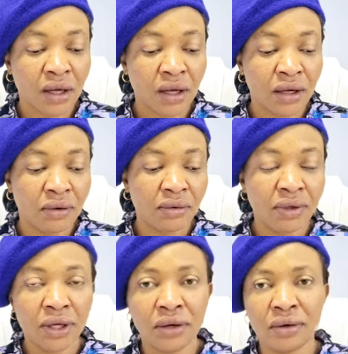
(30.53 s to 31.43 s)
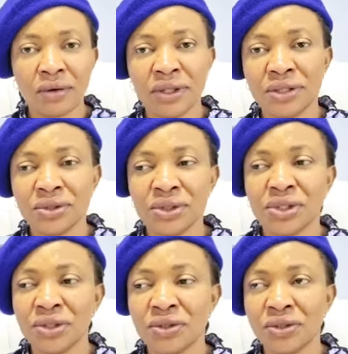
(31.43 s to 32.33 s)
Hallelujah, glory to
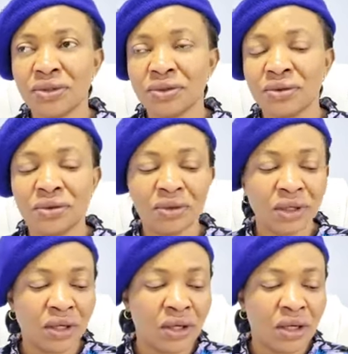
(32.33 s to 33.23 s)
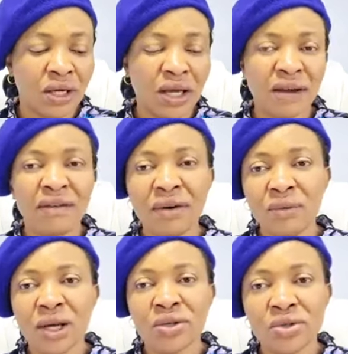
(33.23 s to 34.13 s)
Jesus. You know,
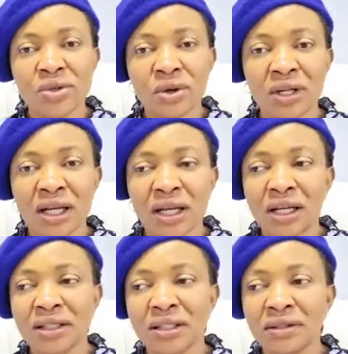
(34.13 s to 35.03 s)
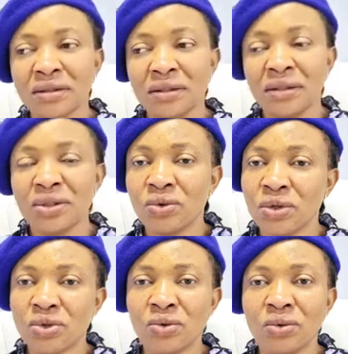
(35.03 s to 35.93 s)
everyone saw that it
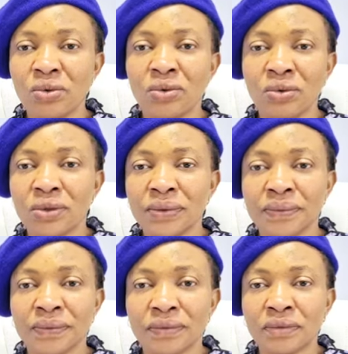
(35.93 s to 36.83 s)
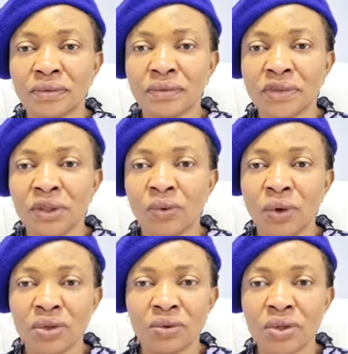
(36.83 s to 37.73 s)
was so good.
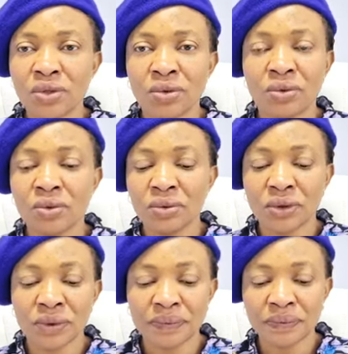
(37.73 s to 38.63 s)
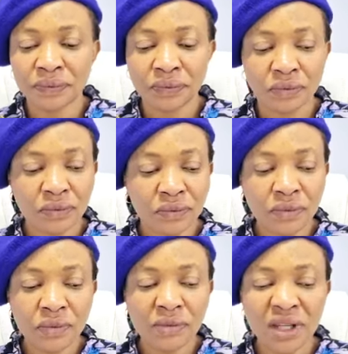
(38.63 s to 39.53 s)
What was so good?
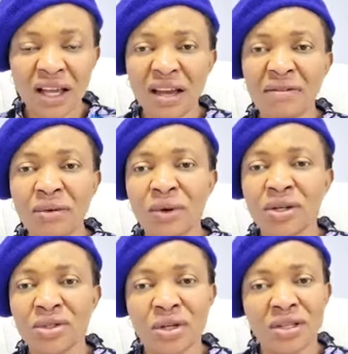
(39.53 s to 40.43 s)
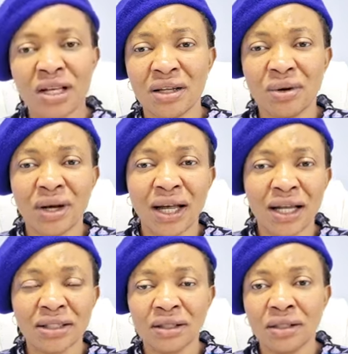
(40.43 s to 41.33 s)
Everyone saw that your
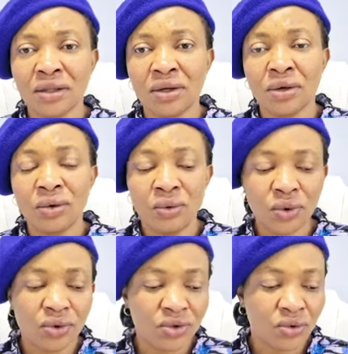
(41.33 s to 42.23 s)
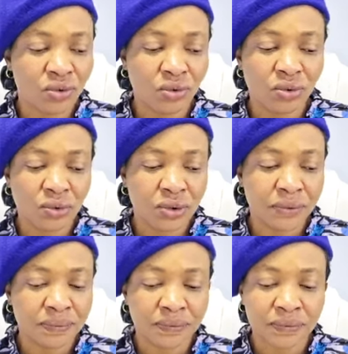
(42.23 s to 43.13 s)
heart was so good.